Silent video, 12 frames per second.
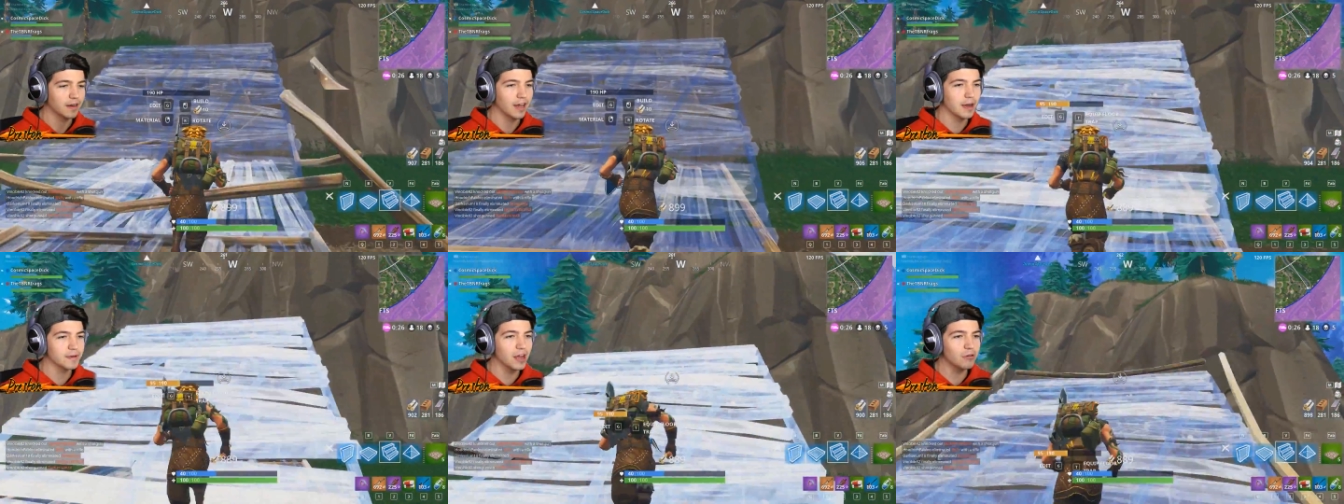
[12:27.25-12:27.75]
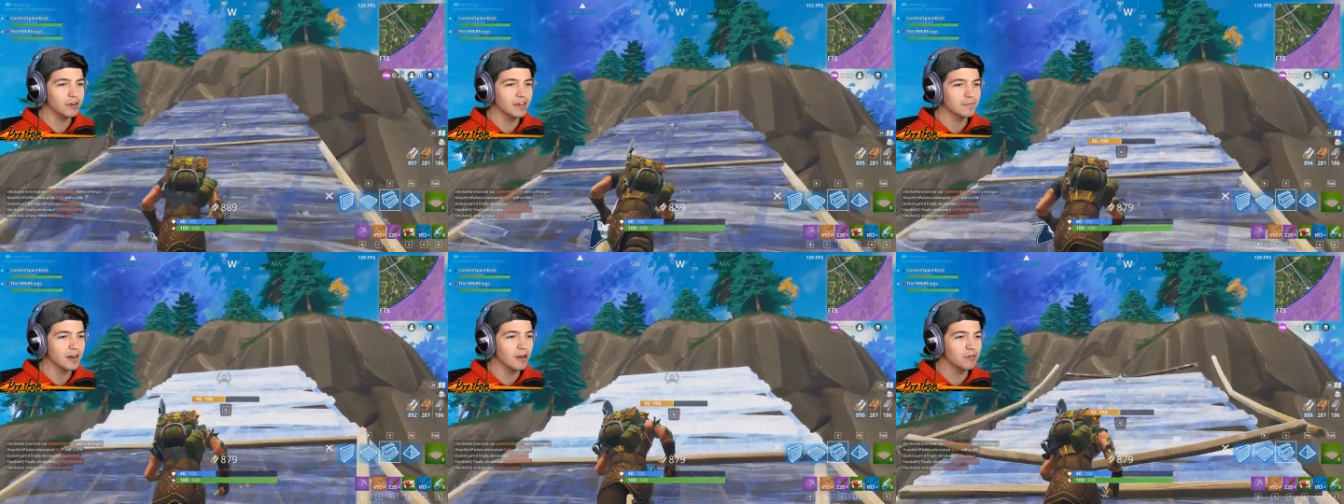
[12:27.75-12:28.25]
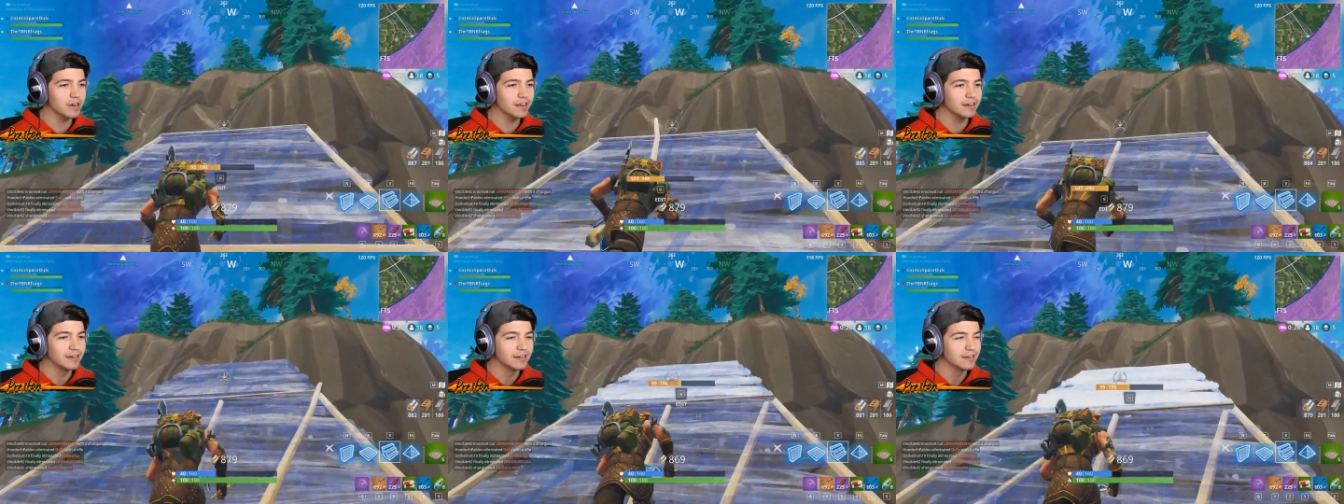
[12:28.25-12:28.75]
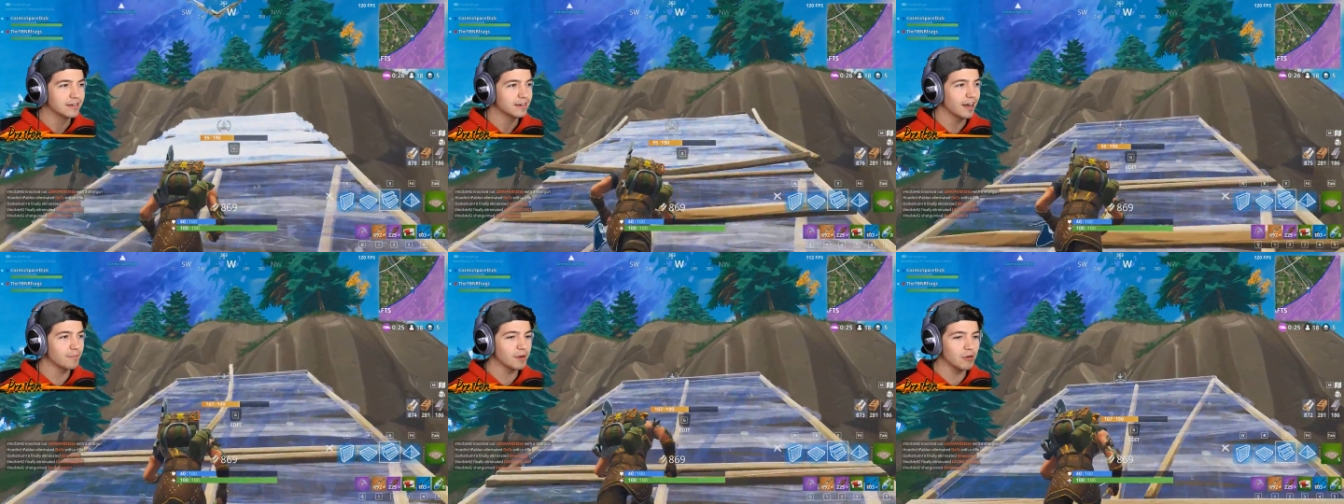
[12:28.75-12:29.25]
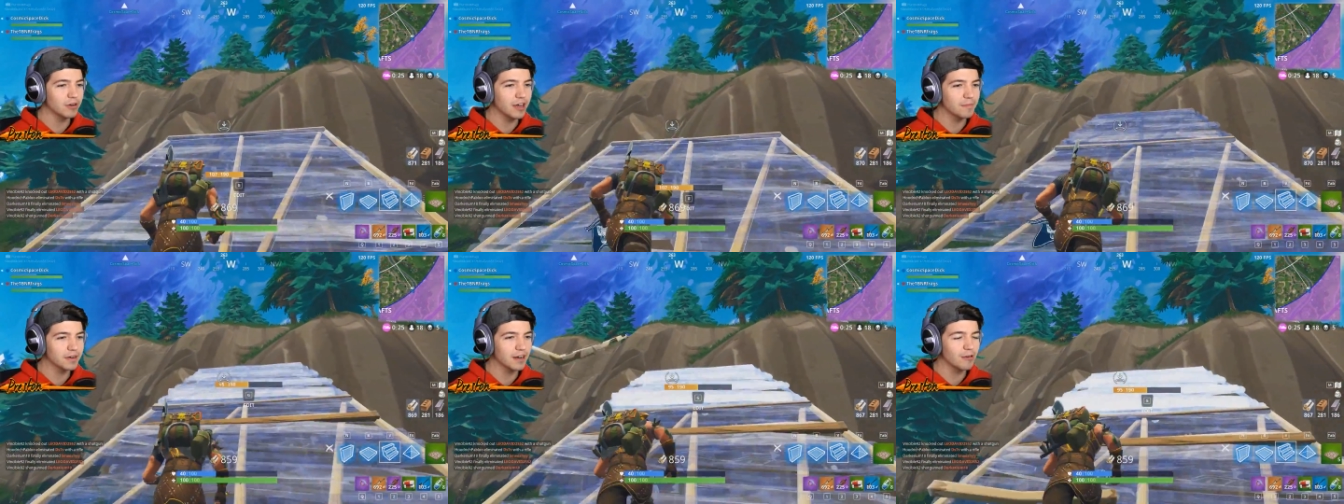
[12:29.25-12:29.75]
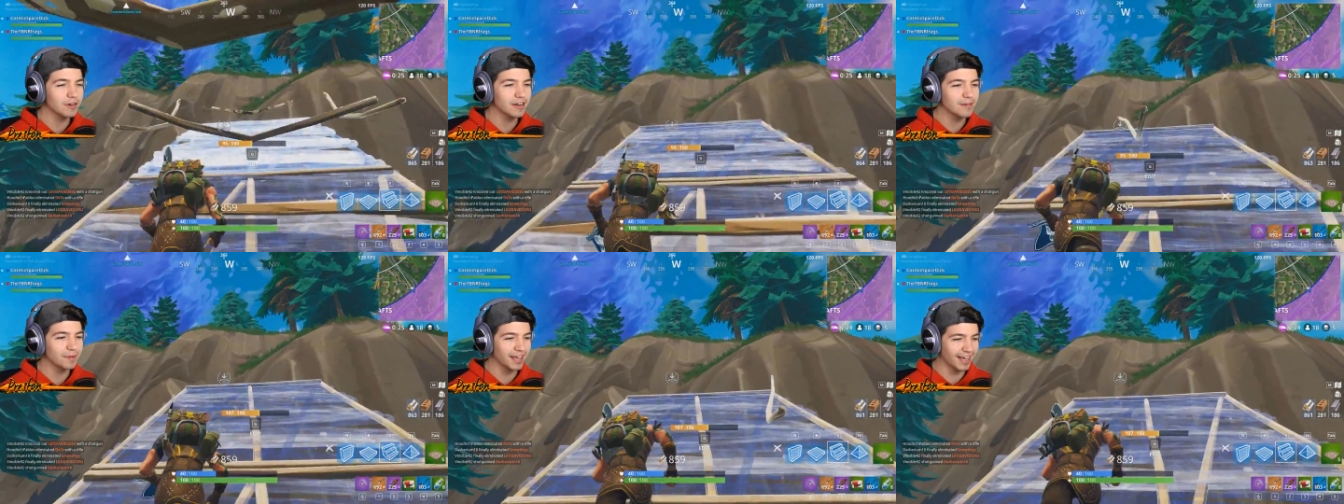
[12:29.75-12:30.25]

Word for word: dude. I'm going in. I'm going in. I'm going up. I'm going up.